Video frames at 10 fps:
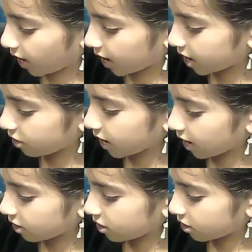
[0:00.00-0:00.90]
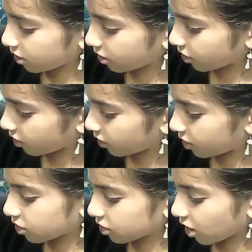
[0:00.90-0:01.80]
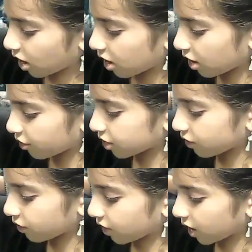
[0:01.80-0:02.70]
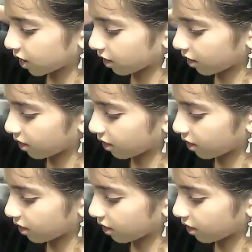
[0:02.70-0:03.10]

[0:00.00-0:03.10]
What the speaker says: Why do you too? There's not enough something.